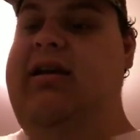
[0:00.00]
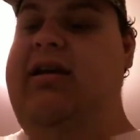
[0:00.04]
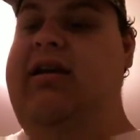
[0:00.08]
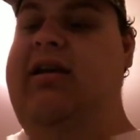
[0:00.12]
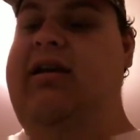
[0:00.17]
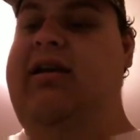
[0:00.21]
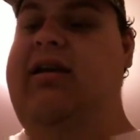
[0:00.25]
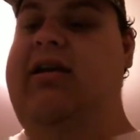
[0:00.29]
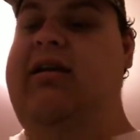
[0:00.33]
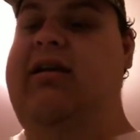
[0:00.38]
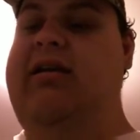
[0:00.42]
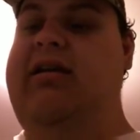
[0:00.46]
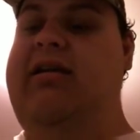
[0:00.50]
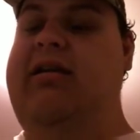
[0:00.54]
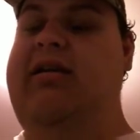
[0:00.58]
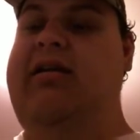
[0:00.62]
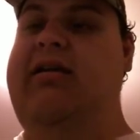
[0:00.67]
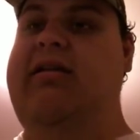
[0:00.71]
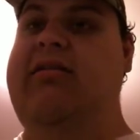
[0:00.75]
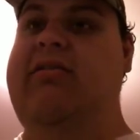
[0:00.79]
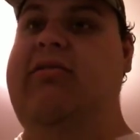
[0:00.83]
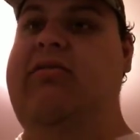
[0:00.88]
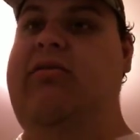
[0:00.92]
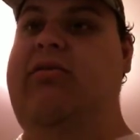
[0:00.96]

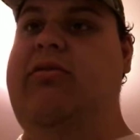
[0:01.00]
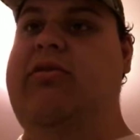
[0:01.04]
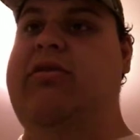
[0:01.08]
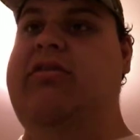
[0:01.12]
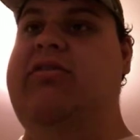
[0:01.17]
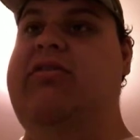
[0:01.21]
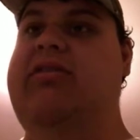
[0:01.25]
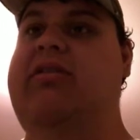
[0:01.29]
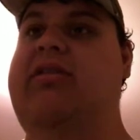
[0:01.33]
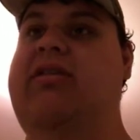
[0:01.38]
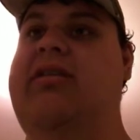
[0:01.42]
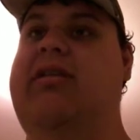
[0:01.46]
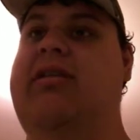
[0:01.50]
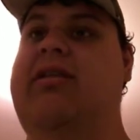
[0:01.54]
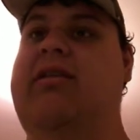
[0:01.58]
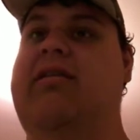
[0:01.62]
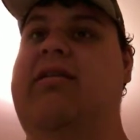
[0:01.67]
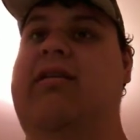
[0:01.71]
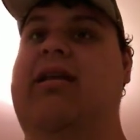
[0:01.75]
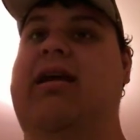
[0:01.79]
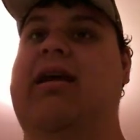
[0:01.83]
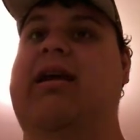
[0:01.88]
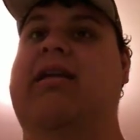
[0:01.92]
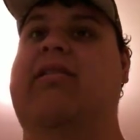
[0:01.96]
And of course,
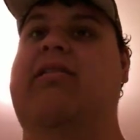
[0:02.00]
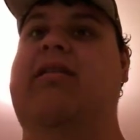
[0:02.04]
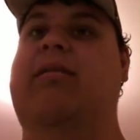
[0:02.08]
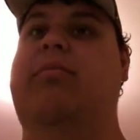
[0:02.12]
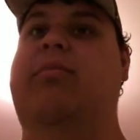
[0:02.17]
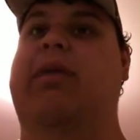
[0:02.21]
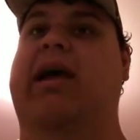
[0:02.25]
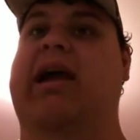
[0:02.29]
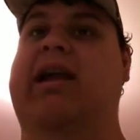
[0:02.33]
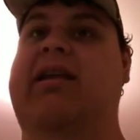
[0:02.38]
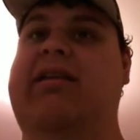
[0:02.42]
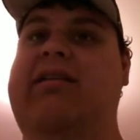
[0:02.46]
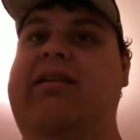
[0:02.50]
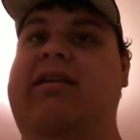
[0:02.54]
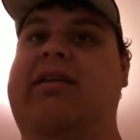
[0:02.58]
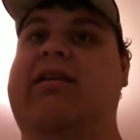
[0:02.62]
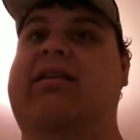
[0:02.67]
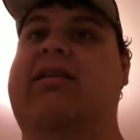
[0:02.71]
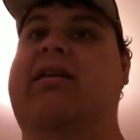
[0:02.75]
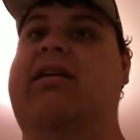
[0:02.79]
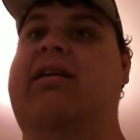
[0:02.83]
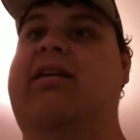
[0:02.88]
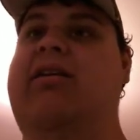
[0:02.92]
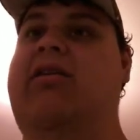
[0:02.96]
like I said, back to
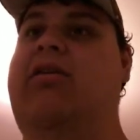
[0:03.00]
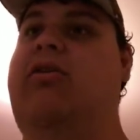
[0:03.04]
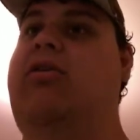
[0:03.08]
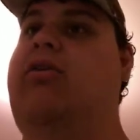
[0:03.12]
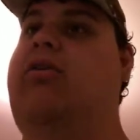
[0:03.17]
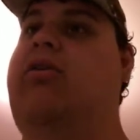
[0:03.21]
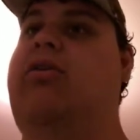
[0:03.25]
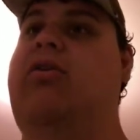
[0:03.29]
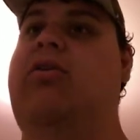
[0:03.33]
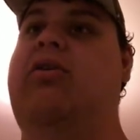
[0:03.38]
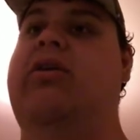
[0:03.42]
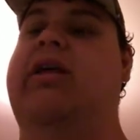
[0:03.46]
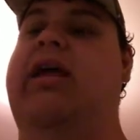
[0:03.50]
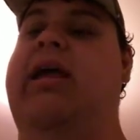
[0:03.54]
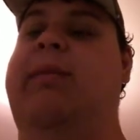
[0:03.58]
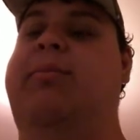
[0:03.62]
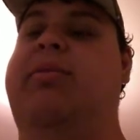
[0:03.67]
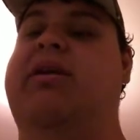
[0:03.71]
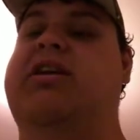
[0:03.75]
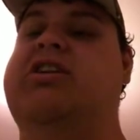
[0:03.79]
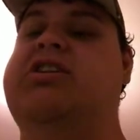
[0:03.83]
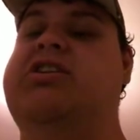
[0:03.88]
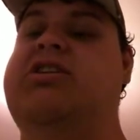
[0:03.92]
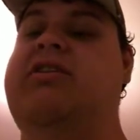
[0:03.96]
the old
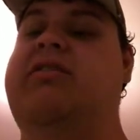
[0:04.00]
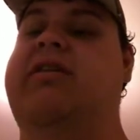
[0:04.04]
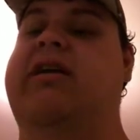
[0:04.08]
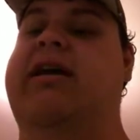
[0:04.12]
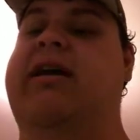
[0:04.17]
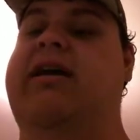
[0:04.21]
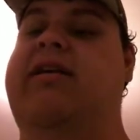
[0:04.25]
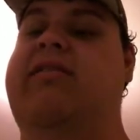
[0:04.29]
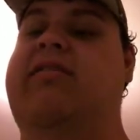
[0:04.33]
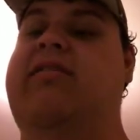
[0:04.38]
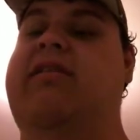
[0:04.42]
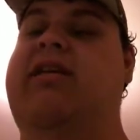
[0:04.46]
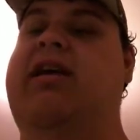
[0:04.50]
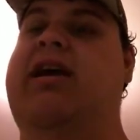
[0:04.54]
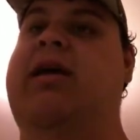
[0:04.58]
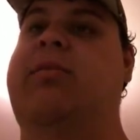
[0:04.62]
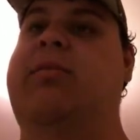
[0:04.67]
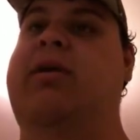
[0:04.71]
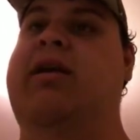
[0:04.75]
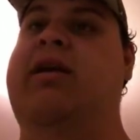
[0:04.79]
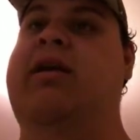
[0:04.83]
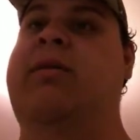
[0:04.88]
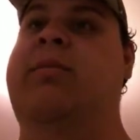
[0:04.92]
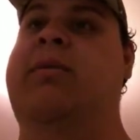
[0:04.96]
epic shootouts. I
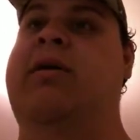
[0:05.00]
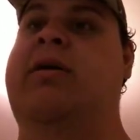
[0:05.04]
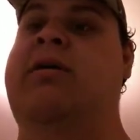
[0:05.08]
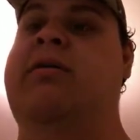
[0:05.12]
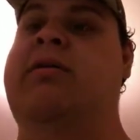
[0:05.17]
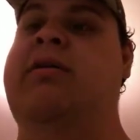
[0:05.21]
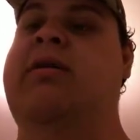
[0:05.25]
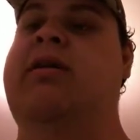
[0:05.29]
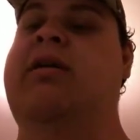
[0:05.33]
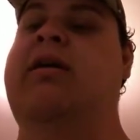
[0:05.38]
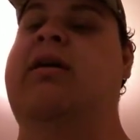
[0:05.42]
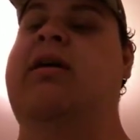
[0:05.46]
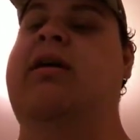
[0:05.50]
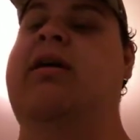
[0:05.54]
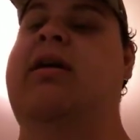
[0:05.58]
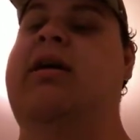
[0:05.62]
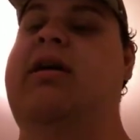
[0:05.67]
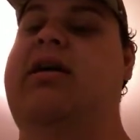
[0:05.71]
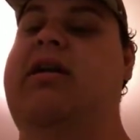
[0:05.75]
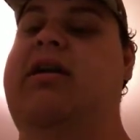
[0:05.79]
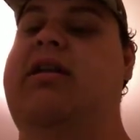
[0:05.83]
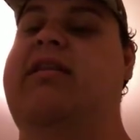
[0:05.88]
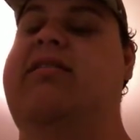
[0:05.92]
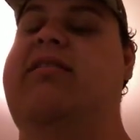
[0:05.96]
mean, come on.
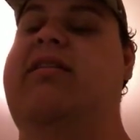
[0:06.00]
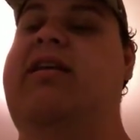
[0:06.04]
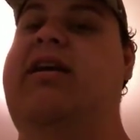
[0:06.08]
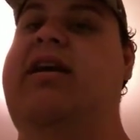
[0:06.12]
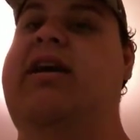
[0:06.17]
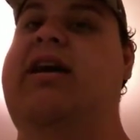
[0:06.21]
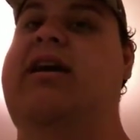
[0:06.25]
The tea